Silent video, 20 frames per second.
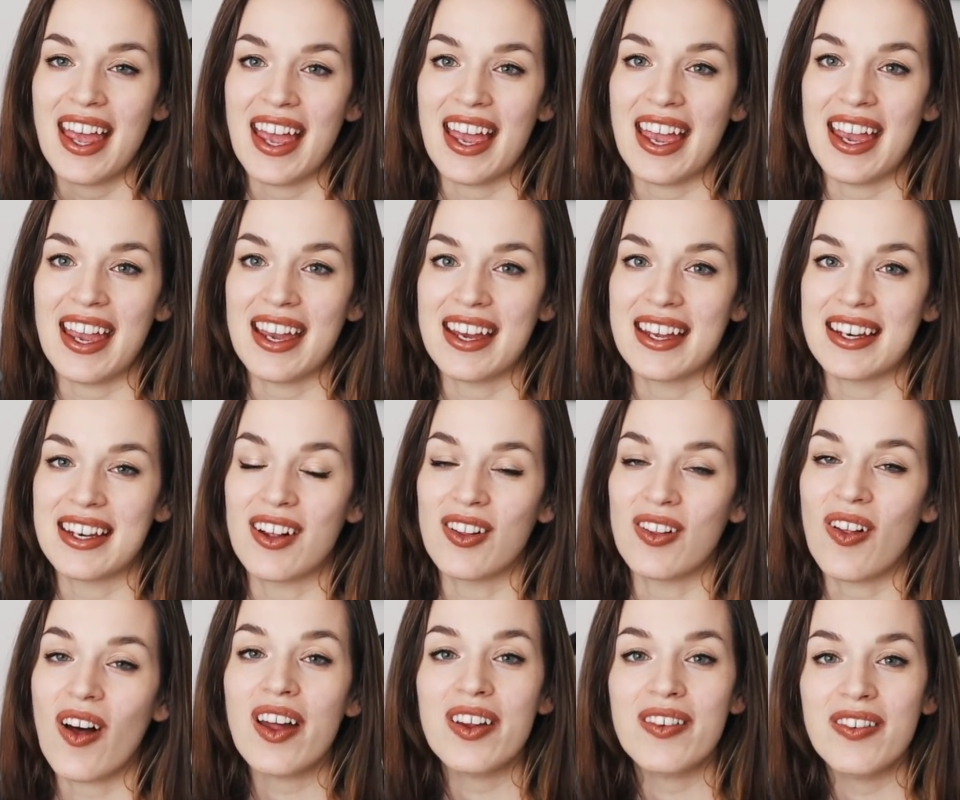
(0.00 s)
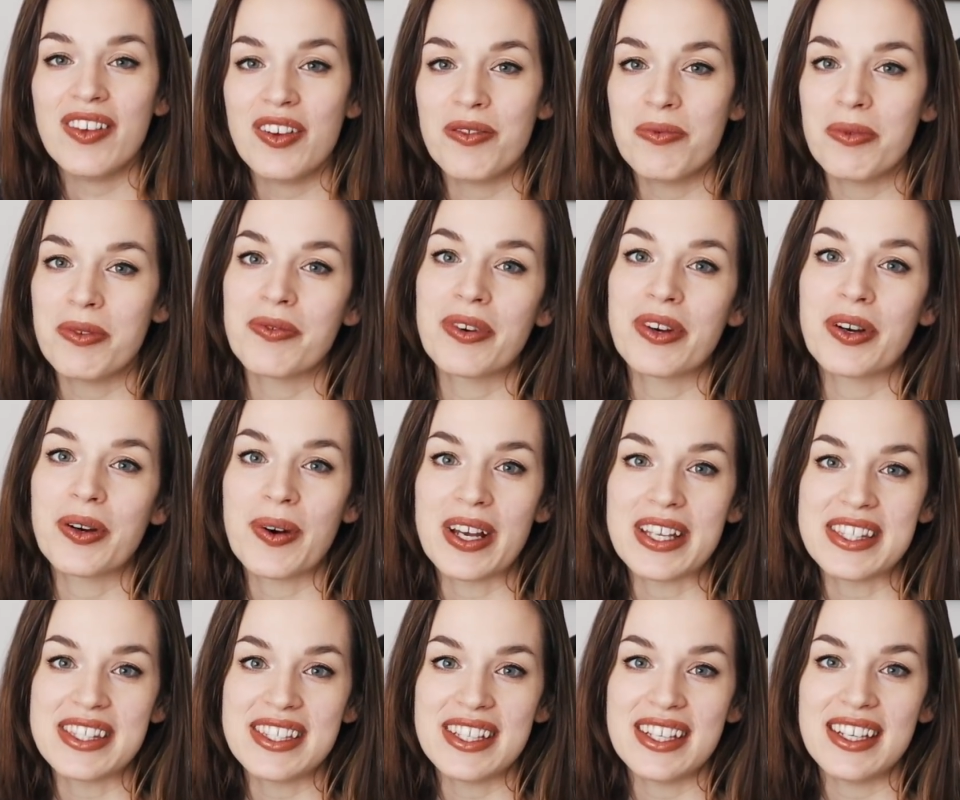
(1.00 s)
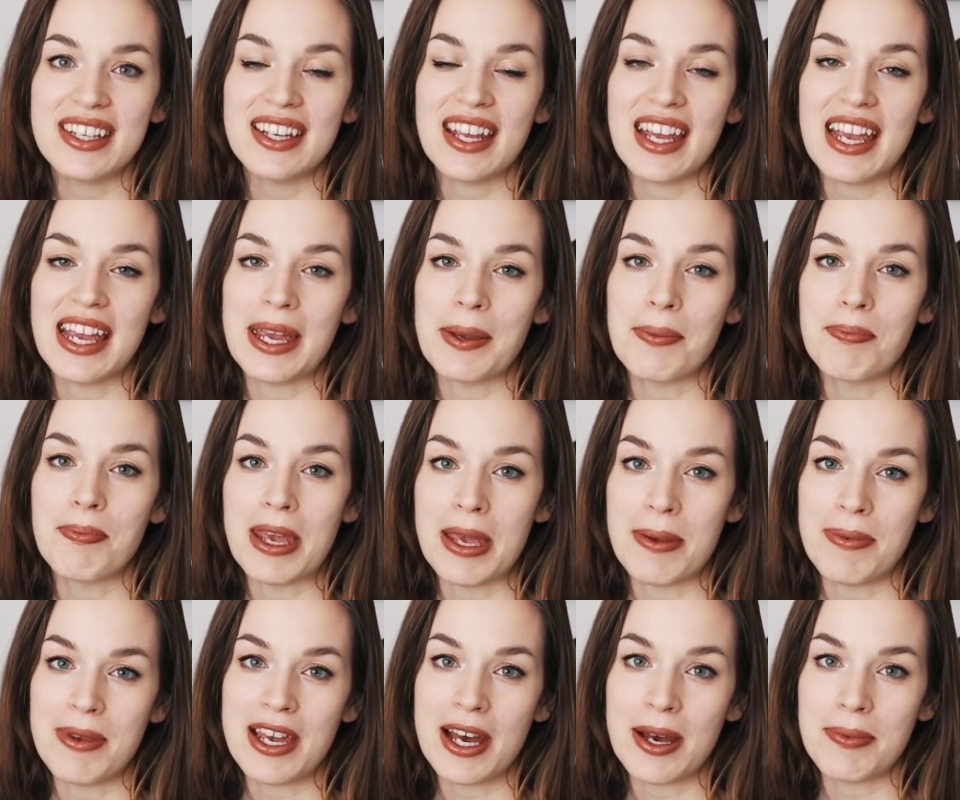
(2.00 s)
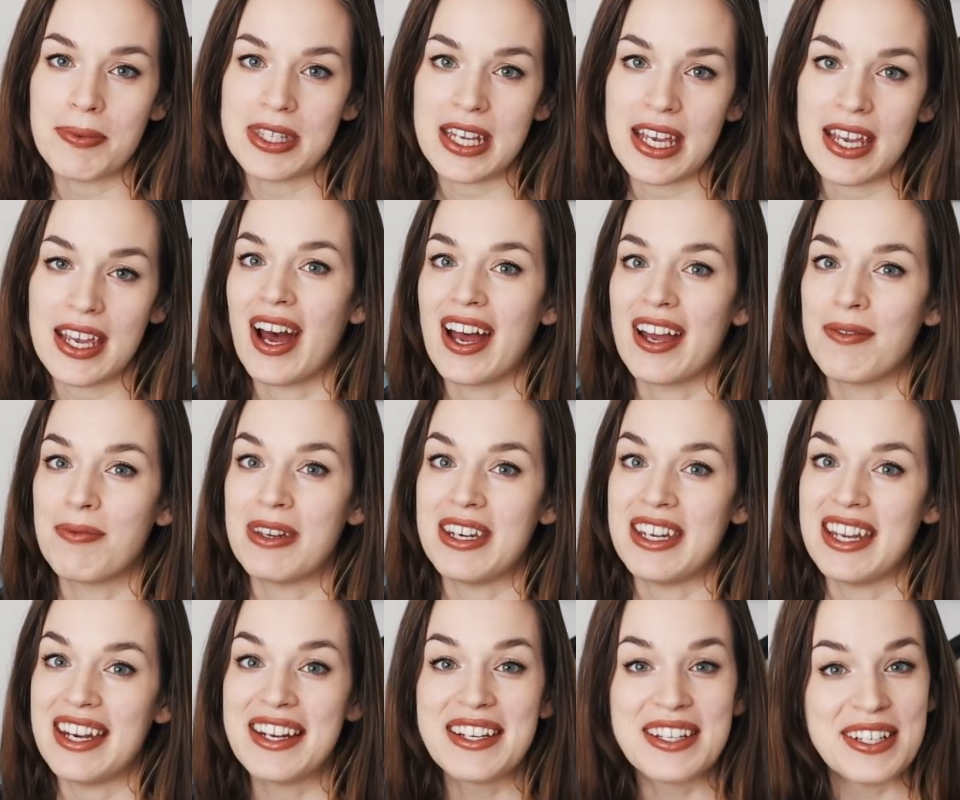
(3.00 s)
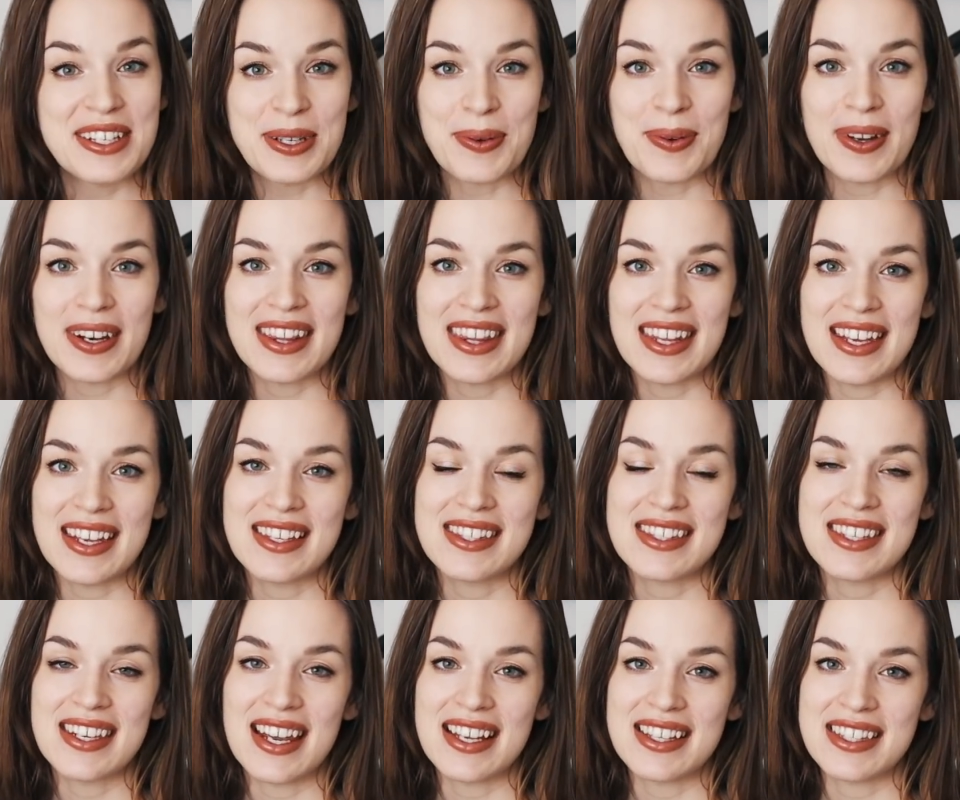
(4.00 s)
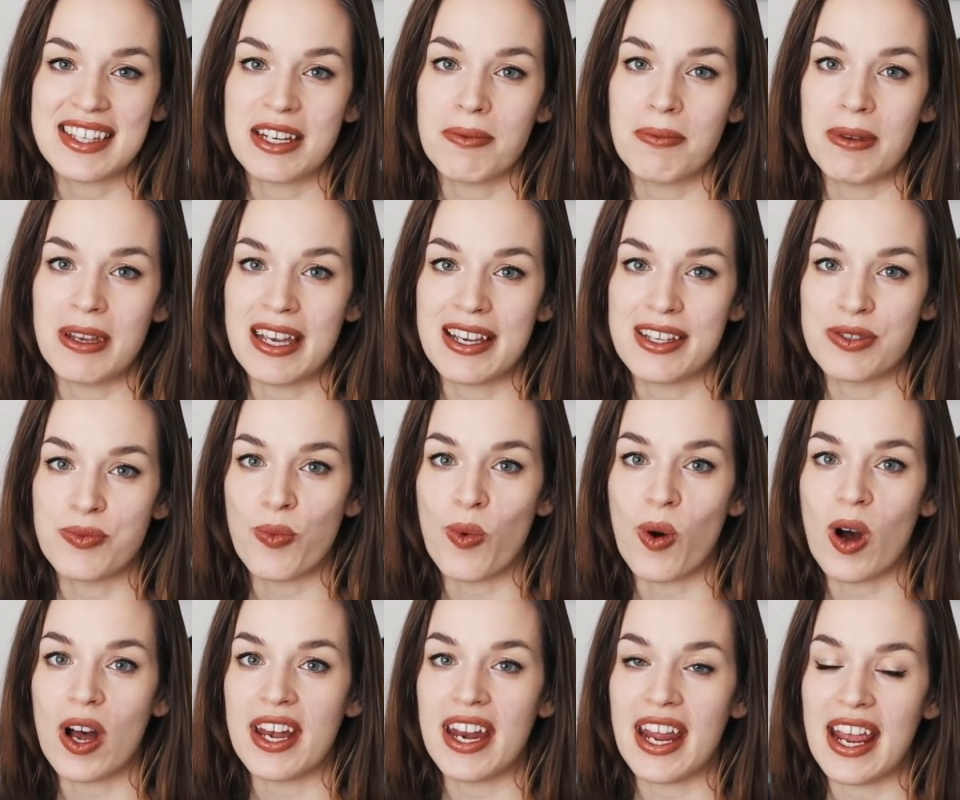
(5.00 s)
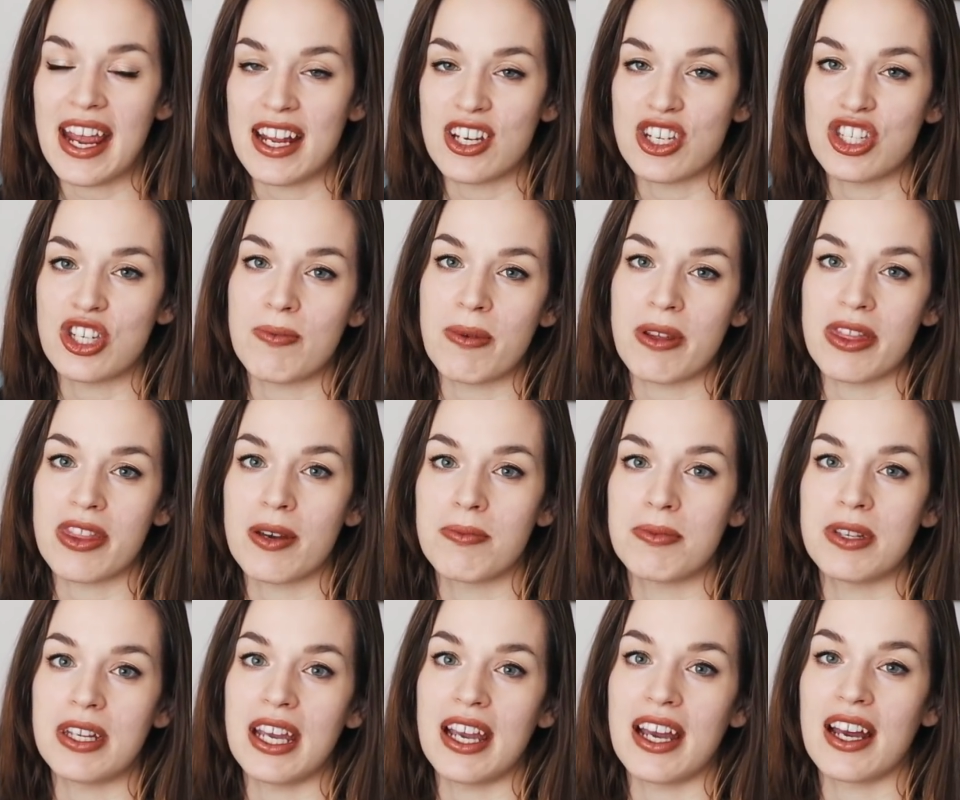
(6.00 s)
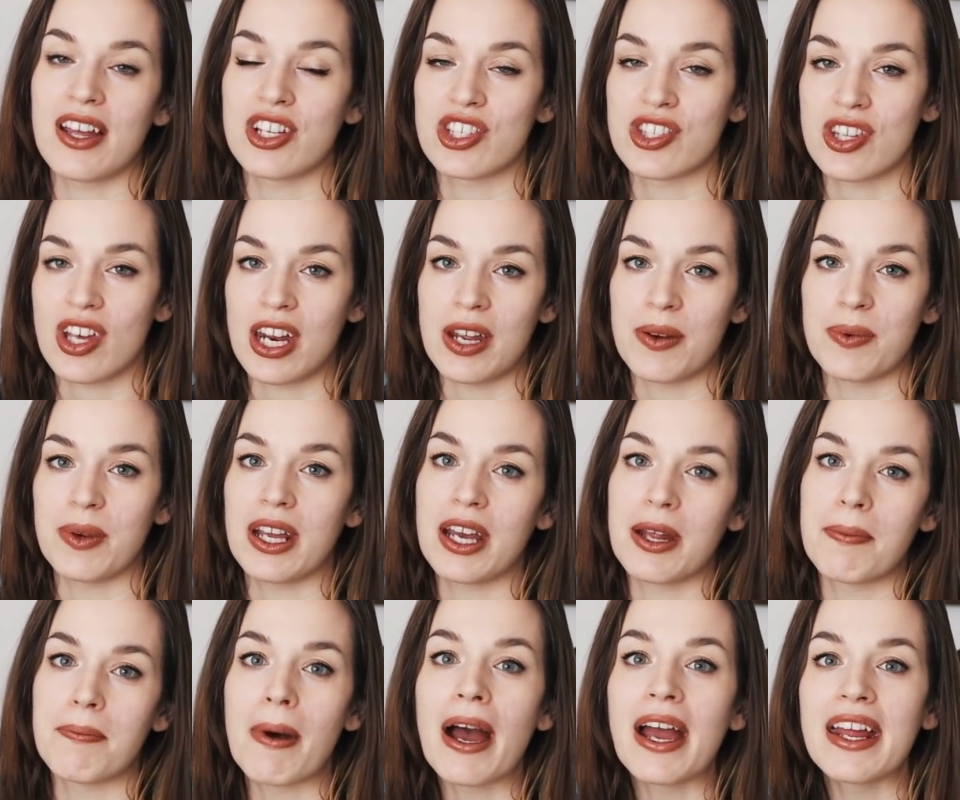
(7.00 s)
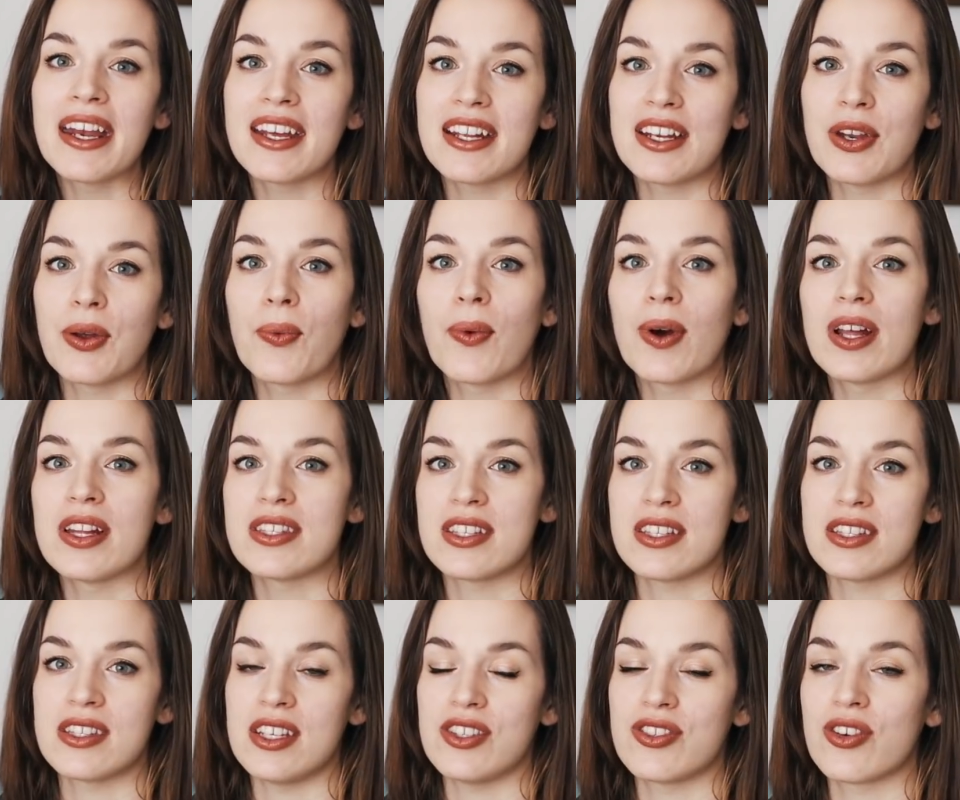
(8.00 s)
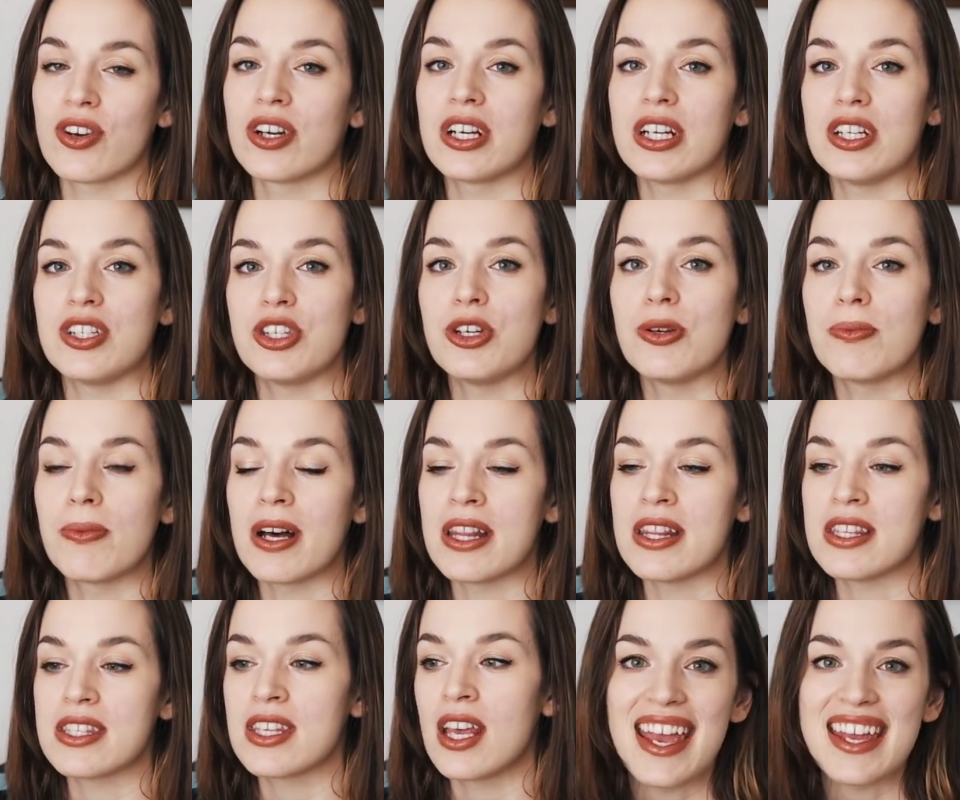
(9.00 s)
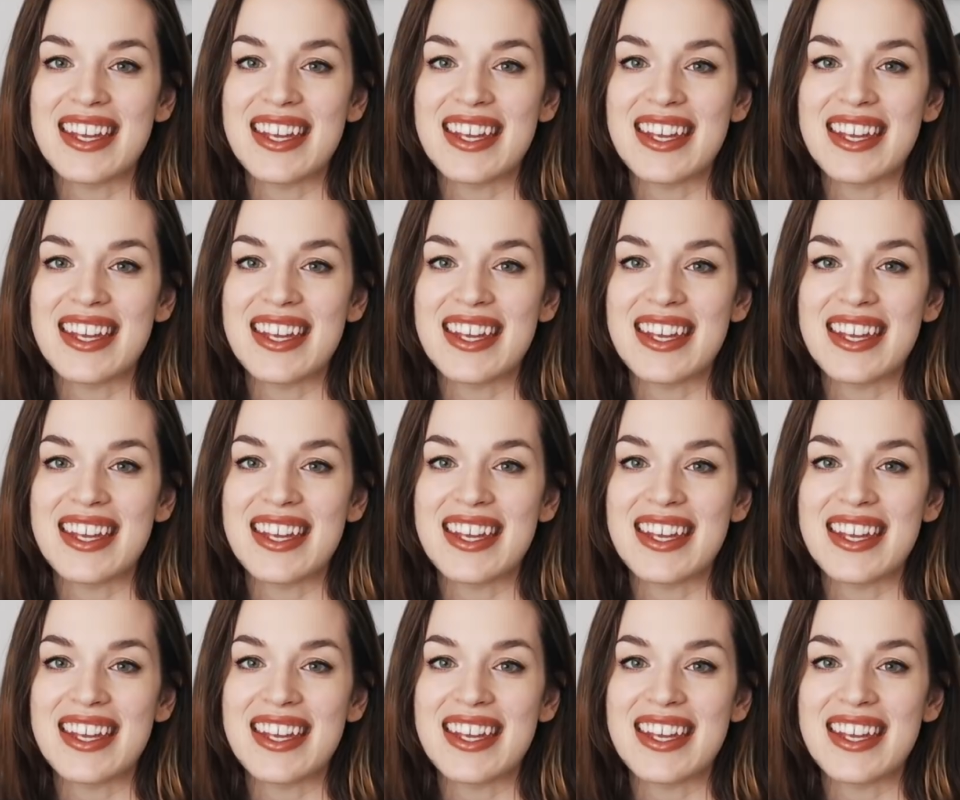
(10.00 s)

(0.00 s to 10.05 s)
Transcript: And a lot of you have been requesting a baby update. I've been needing to do one of these. Today's gonna be his 1 and 2 month update. I just thought I would combine it into one since he's already 2 months.